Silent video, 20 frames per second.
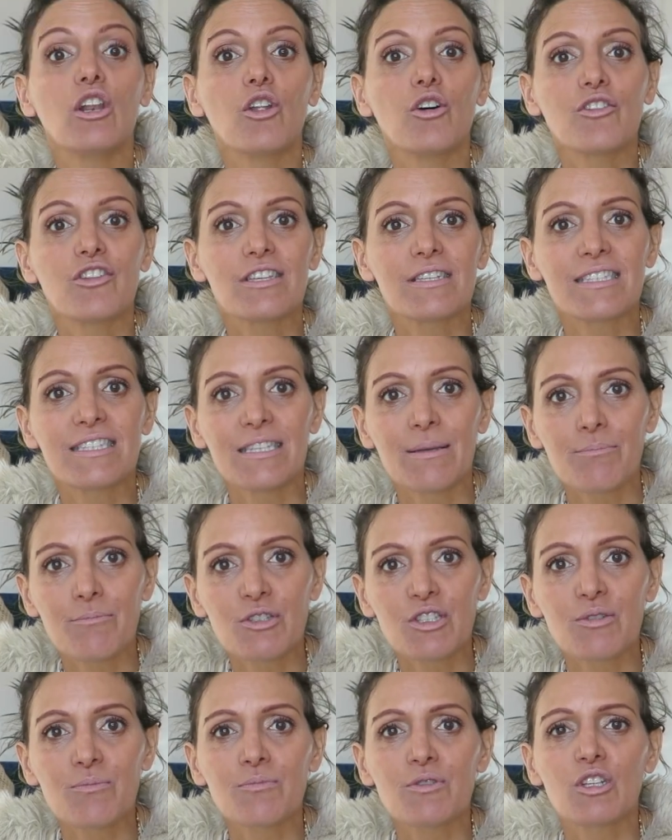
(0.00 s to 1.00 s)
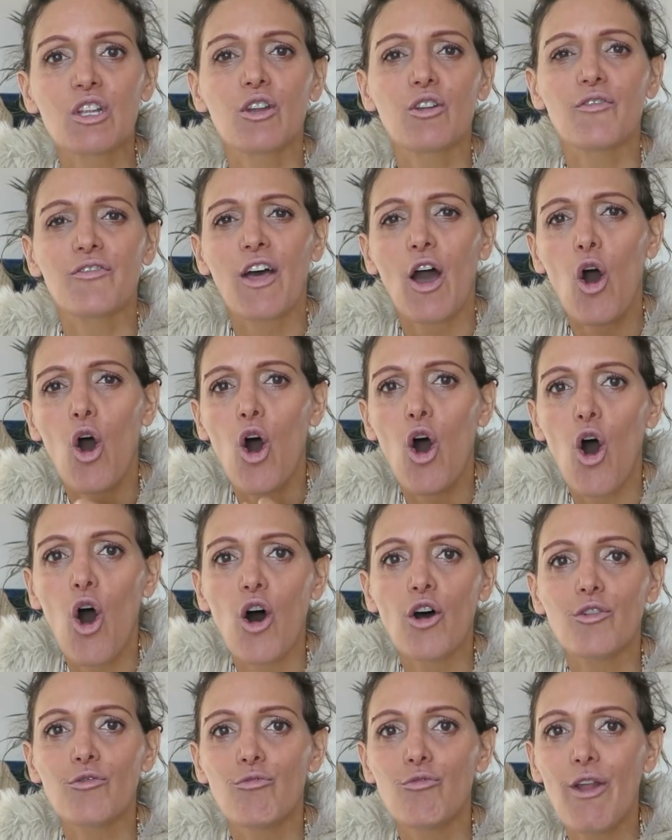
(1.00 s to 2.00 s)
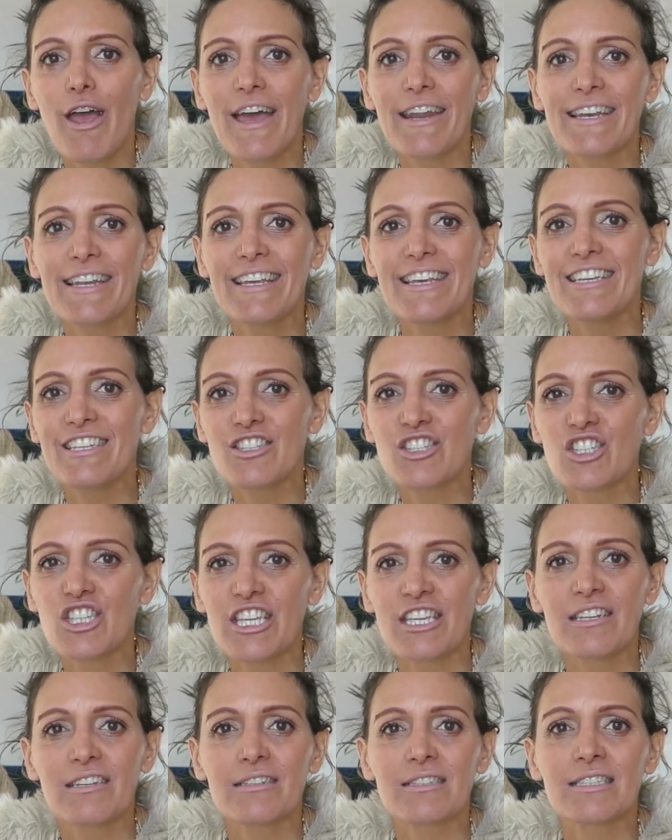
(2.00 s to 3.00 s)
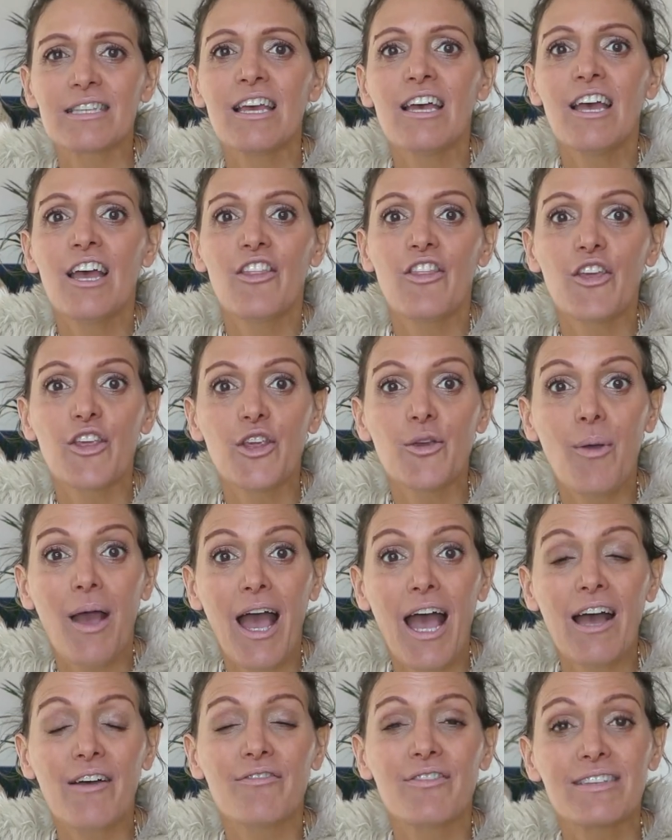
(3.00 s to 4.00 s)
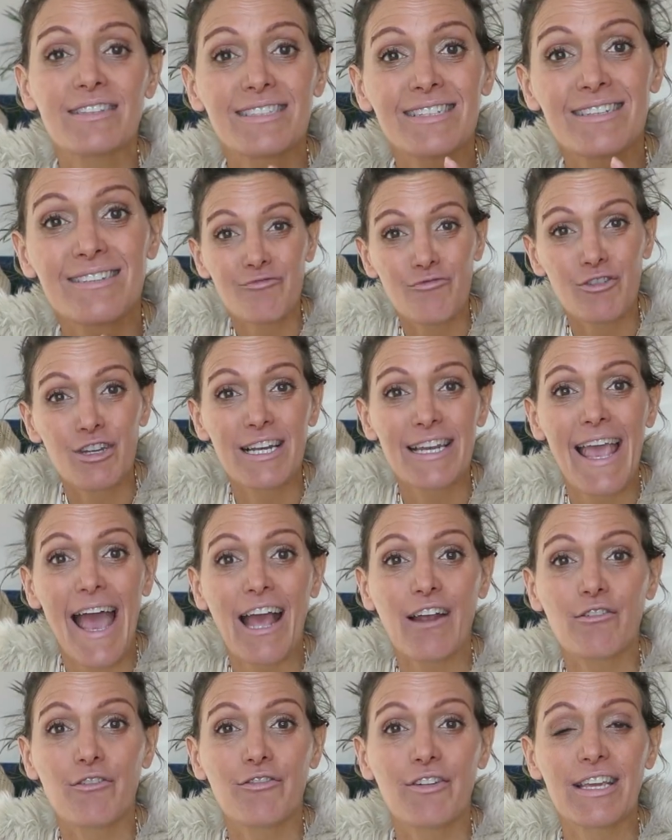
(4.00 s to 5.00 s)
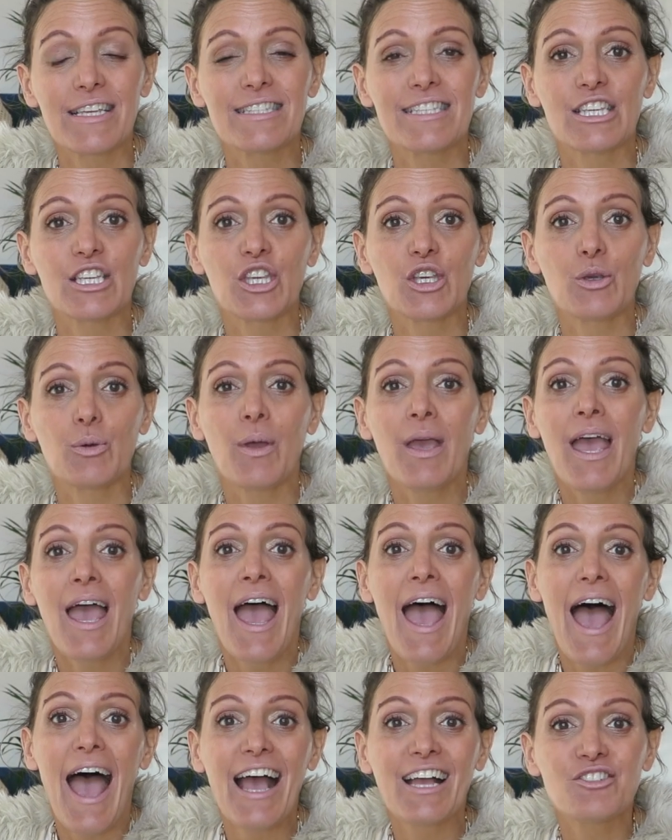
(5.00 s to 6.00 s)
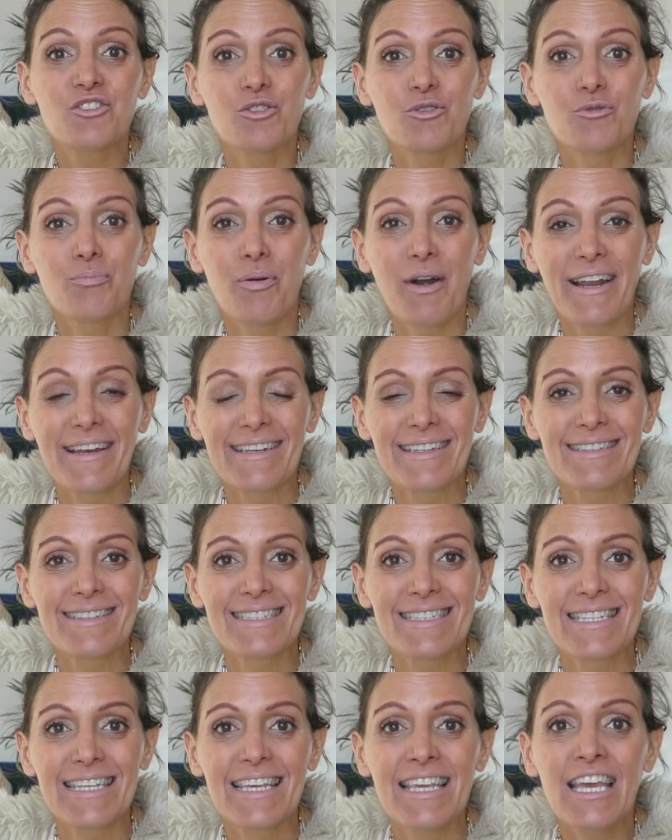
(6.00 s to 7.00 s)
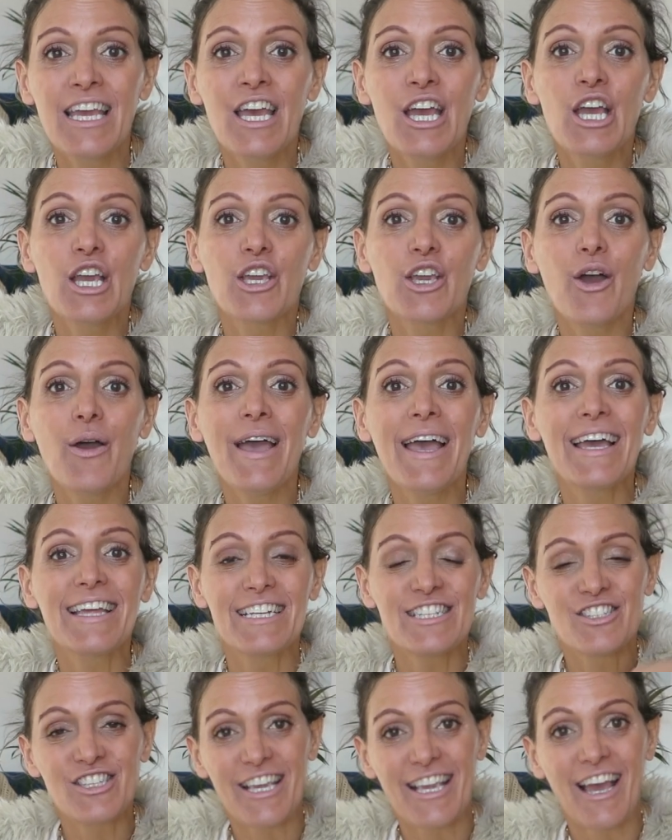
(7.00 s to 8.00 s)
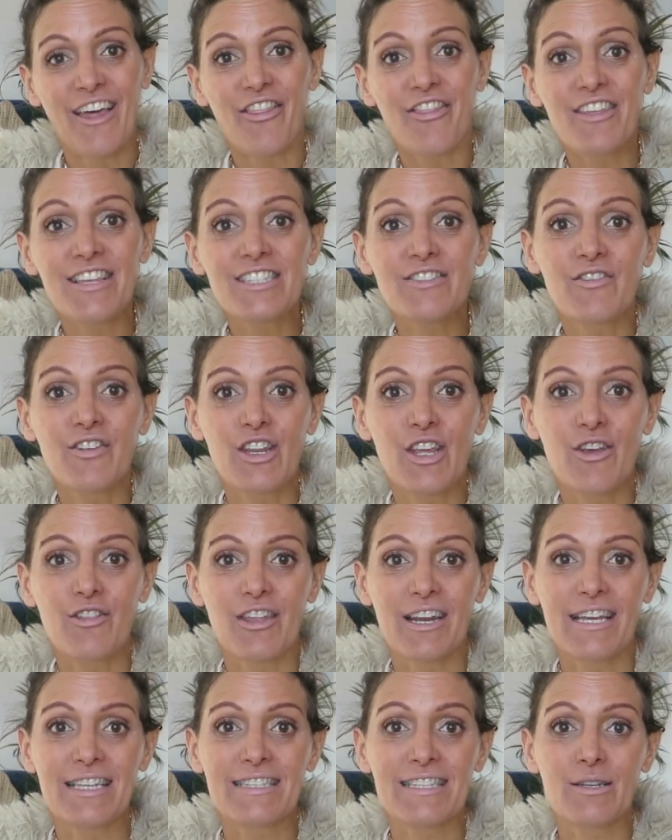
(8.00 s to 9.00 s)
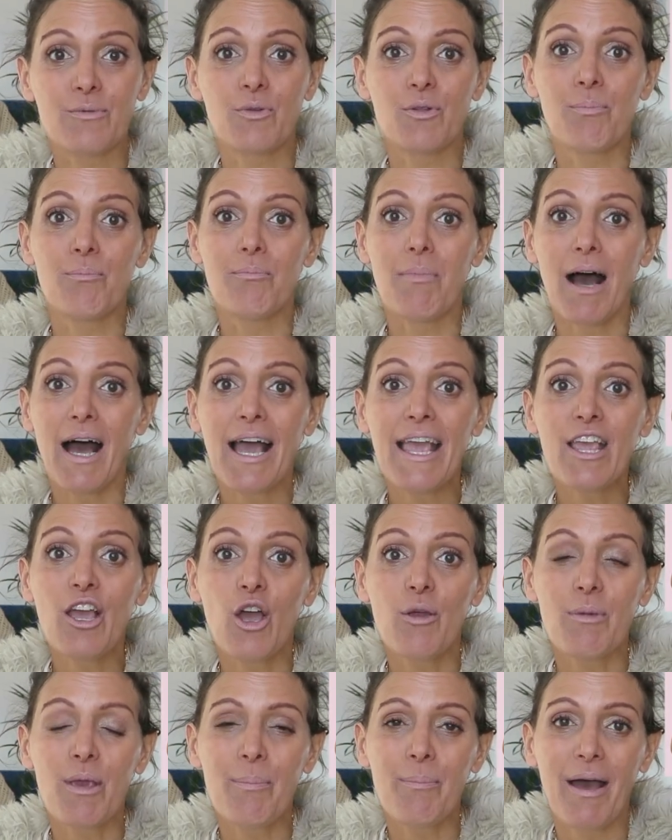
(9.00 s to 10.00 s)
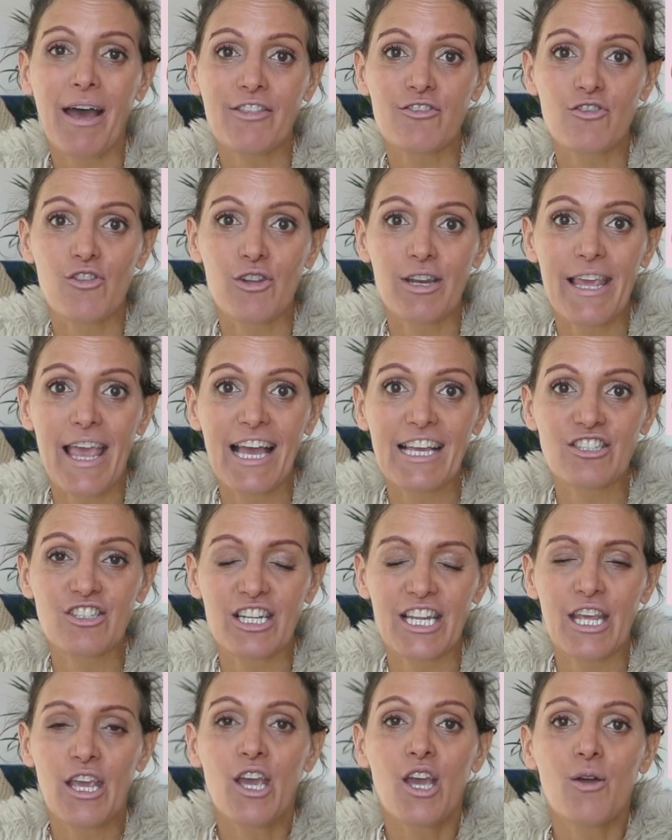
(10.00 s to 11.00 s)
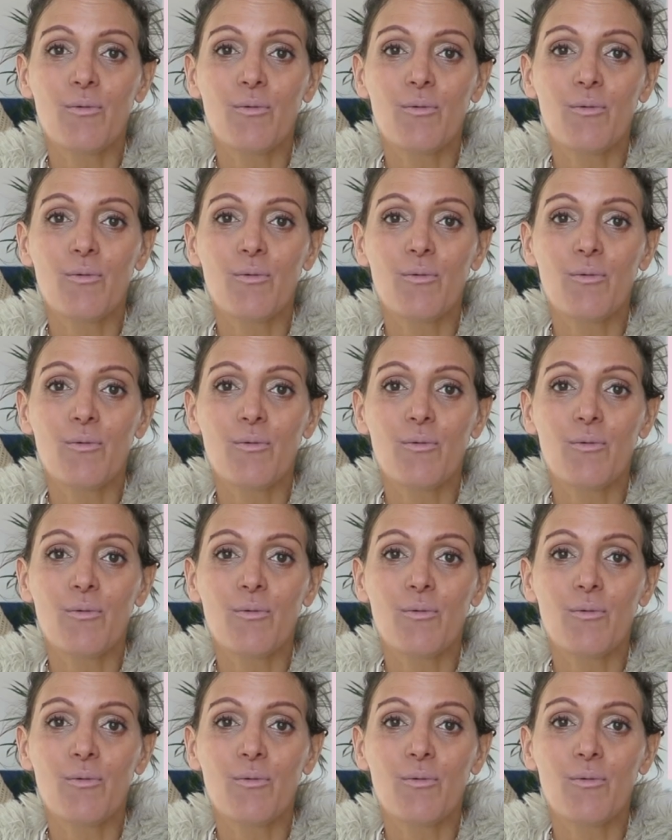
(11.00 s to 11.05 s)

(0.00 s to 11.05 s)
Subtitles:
lot of the symptoms, a lot of that hot, red, itchiness that you have that's really aggravating you and your pregnancy. Go ahead and check out this video that I did with my homeopath, Julia Edgley,